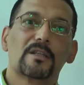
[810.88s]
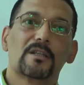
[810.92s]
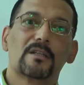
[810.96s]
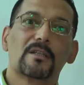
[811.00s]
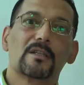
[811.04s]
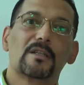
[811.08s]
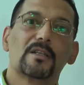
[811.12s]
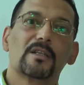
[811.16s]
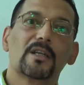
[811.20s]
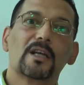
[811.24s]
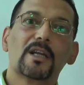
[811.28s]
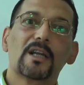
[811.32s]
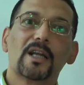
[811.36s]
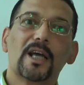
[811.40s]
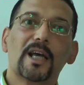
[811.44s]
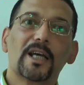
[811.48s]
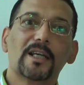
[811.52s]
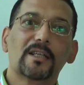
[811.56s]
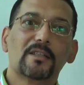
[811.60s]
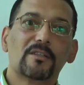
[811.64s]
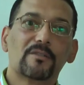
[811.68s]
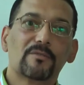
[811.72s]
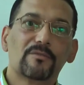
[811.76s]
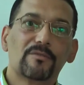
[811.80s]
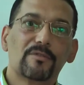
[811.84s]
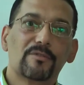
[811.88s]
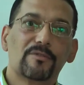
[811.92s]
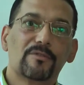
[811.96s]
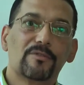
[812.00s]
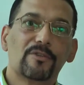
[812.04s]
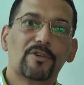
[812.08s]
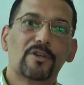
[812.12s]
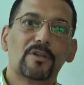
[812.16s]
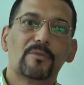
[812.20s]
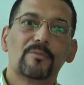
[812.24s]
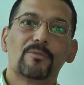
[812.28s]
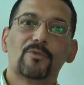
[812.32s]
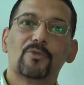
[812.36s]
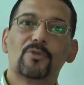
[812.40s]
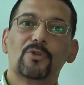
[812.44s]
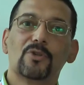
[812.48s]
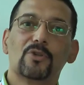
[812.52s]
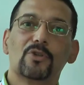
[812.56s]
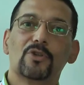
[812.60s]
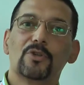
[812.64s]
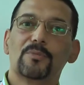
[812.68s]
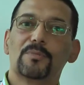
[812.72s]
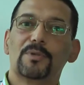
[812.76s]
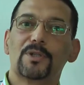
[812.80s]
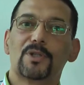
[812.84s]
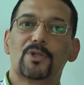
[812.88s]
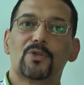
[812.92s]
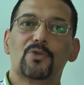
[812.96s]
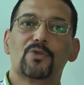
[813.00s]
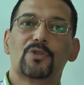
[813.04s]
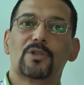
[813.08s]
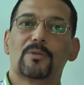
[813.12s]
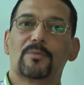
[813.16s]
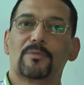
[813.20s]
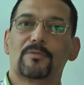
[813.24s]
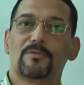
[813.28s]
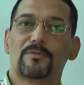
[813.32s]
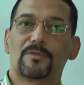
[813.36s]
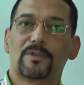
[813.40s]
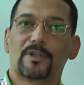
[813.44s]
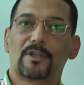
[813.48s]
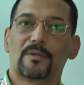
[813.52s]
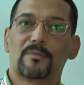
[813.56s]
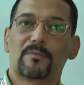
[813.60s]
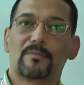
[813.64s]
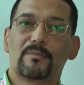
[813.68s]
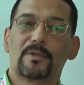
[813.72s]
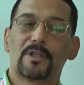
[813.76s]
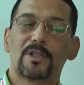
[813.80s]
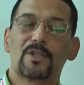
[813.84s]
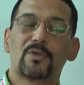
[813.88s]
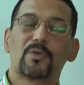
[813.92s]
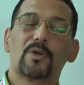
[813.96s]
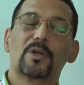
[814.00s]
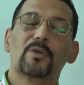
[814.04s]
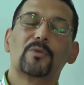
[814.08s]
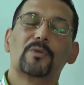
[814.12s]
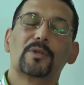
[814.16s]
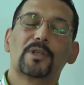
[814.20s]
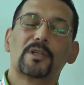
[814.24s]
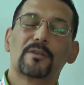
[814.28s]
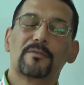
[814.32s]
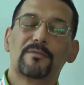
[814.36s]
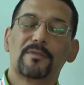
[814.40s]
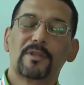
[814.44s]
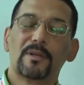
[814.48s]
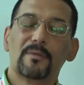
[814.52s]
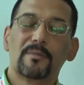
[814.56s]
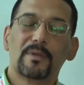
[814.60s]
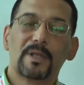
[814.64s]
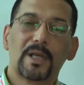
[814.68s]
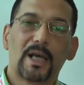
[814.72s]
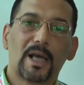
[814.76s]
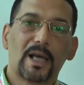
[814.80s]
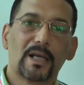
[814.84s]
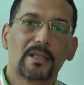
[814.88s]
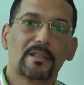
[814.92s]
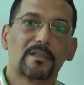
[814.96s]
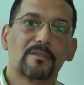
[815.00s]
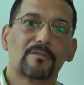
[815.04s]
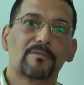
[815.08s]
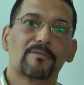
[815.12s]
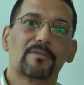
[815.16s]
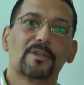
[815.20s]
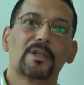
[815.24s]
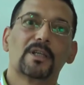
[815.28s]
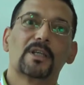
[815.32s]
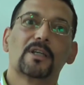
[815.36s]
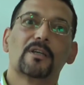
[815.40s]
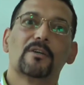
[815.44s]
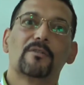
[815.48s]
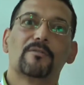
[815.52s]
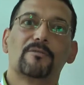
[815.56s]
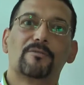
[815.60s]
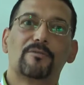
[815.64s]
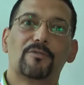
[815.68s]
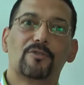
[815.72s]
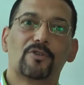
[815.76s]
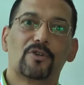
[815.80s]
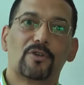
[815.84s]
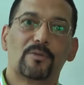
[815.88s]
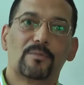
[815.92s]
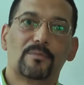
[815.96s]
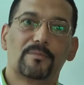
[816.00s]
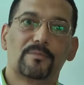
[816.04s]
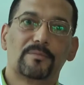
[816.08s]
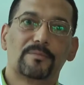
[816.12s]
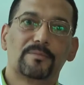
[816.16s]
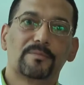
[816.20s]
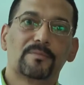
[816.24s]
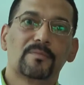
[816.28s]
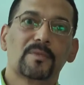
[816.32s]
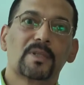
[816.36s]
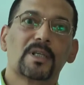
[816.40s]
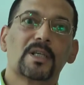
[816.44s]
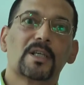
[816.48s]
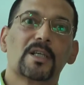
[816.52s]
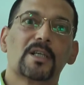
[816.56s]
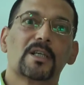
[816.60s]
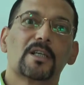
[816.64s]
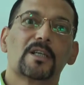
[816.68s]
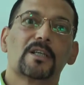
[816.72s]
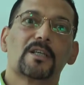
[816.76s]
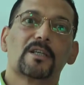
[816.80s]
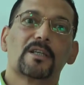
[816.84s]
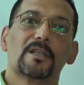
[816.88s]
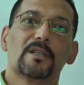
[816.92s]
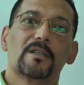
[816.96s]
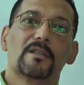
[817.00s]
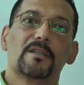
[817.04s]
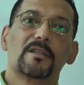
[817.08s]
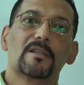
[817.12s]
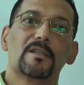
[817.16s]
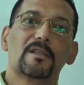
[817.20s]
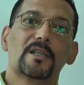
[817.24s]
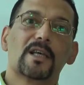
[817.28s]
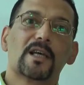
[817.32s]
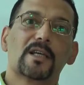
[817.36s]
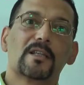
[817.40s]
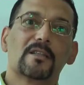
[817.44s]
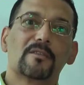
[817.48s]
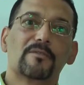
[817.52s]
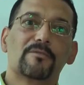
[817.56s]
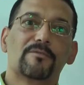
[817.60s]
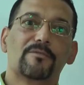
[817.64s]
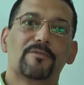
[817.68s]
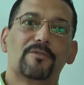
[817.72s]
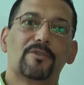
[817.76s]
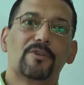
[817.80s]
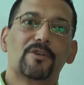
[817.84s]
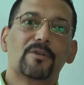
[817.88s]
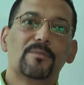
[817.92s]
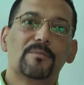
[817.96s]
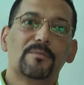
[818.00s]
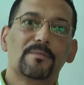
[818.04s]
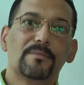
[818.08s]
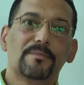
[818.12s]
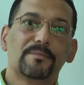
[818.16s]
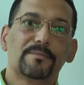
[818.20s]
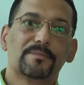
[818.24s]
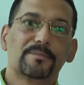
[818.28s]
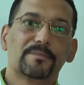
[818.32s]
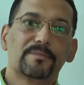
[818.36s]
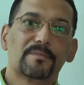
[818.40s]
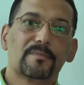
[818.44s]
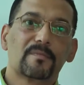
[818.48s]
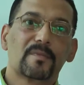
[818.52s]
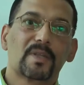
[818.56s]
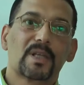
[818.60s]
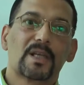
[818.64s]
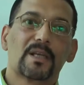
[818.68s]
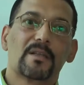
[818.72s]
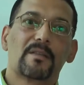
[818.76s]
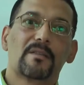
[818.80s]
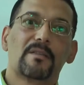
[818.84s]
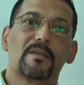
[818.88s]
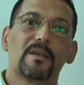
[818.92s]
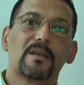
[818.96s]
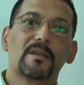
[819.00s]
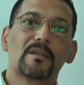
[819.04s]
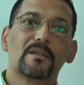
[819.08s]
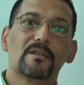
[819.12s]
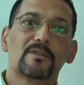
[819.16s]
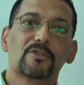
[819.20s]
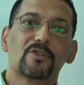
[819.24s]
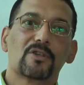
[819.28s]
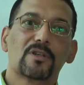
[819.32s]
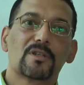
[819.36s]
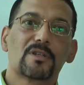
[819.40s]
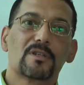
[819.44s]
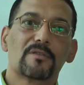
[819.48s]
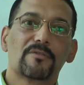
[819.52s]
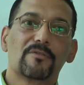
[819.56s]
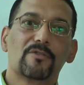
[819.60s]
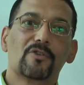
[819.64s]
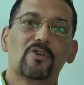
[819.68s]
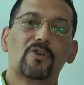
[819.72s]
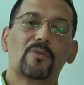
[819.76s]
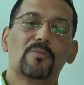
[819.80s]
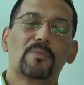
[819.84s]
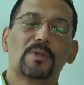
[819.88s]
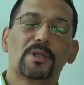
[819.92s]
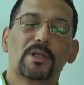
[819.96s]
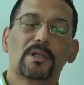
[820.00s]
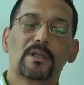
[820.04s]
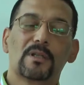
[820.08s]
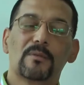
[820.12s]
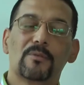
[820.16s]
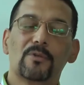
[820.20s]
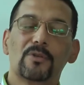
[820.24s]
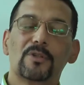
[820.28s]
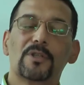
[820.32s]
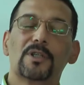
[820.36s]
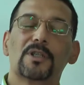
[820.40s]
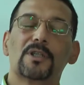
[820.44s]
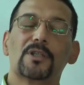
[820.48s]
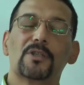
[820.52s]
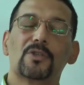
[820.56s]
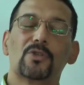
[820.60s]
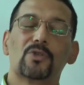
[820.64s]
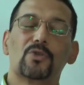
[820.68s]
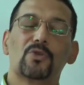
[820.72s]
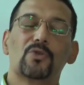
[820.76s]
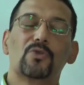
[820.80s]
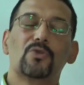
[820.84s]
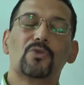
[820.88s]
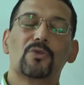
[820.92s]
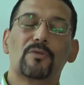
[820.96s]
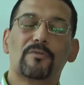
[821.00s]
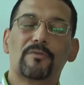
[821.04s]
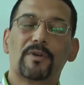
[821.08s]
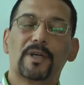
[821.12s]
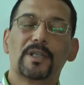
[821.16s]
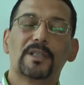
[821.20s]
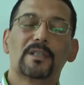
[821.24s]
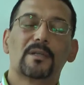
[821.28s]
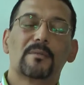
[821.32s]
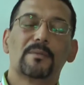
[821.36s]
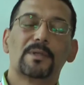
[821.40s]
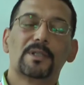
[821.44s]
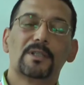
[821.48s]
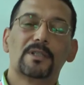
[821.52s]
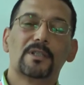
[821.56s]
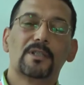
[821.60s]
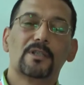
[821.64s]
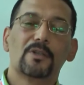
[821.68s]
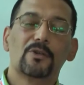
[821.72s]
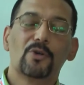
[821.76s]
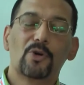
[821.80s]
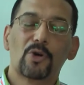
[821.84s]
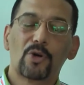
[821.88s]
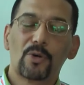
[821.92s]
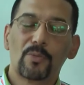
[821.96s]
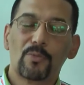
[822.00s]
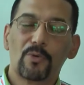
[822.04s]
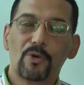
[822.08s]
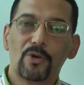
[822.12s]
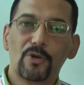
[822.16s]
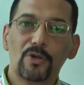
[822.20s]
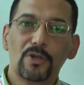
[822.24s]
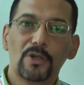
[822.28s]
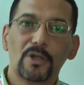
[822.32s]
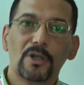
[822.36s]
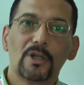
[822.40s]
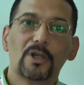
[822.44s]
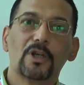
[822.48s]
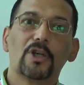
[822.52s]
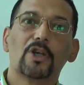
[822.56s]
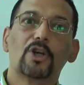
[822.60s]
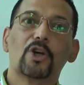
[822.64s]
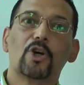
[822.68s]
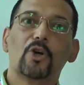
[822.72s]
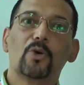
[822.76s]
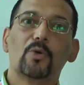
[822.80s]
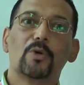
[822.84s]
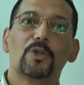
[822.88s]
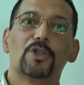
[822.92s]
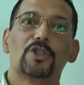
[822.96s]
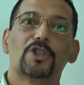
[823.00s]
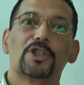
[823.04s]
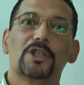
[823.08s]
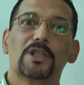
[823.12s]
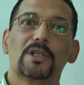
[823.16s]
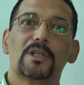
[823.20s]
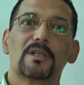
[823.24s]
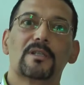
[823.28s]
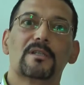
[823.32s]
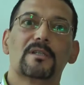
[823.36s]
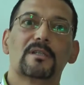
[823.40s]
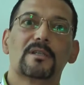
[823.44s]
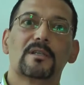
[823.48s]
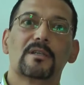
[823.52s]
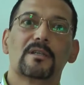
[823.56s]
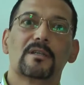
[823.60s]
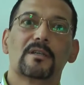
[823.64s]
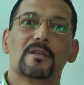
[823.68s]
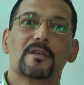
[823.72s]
the non-active form will not be suitable for him. That's why we give them the active form. This active form is then transformed in the body to vitamin D hormone, which is